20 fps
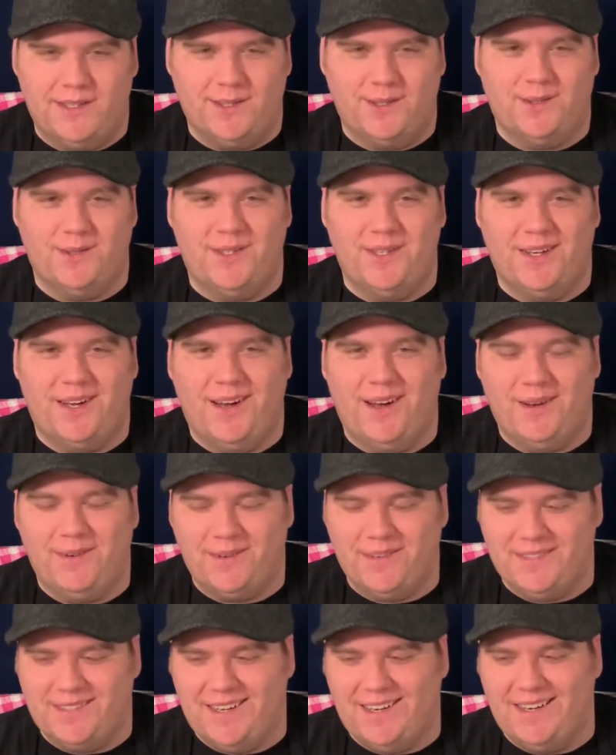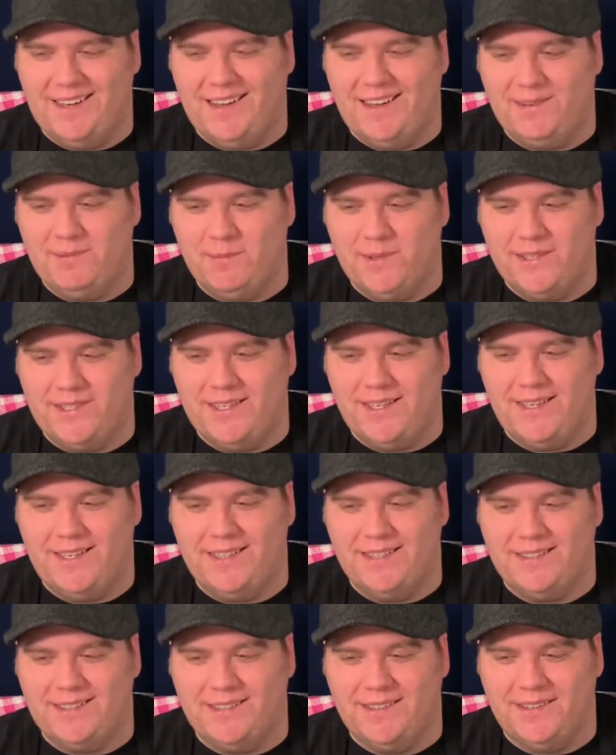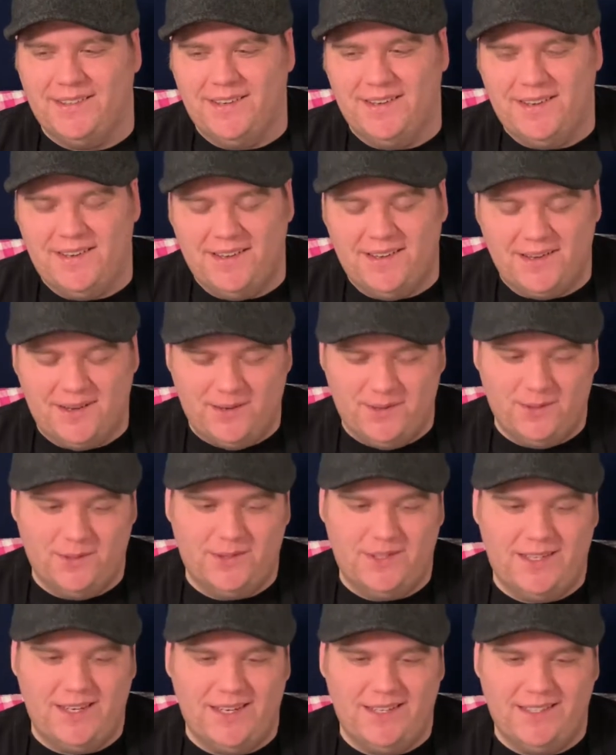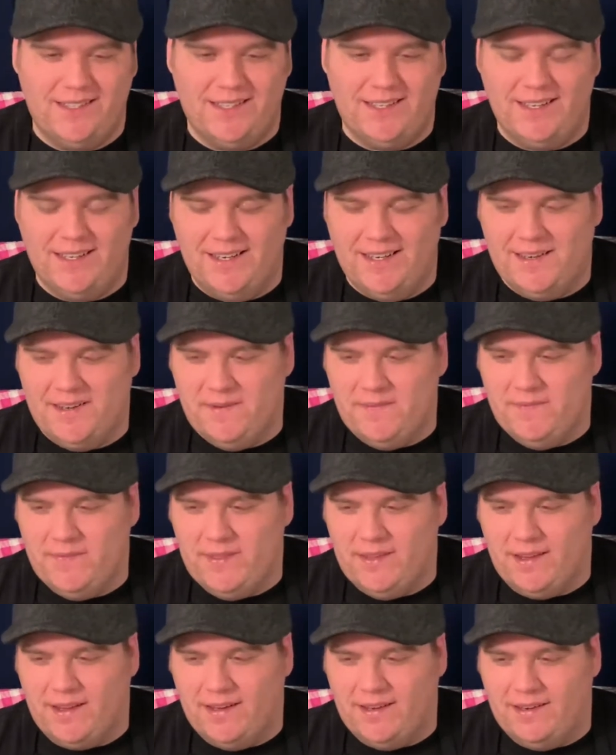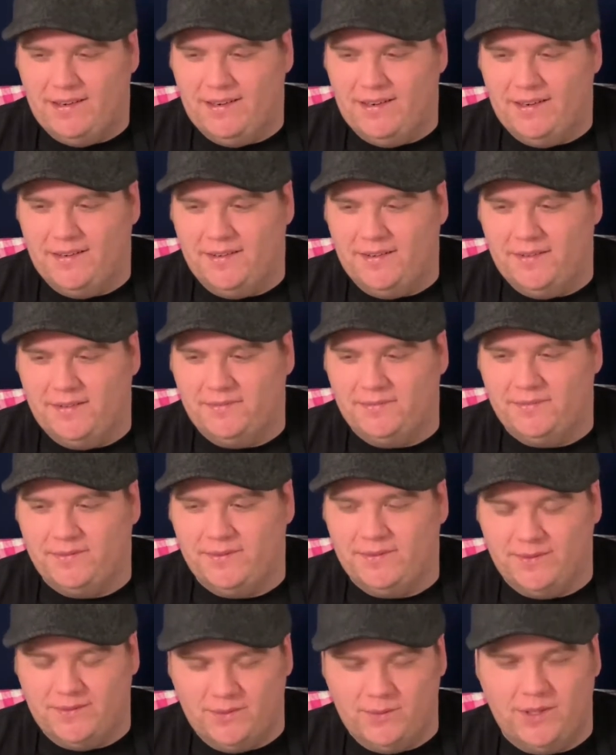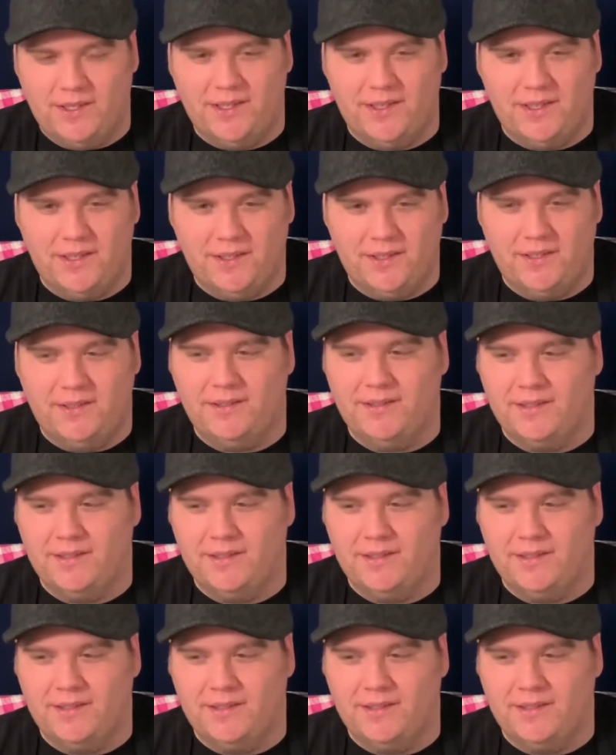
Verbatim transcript: on top because I like my cheese. So it was cheesy and uh, really good.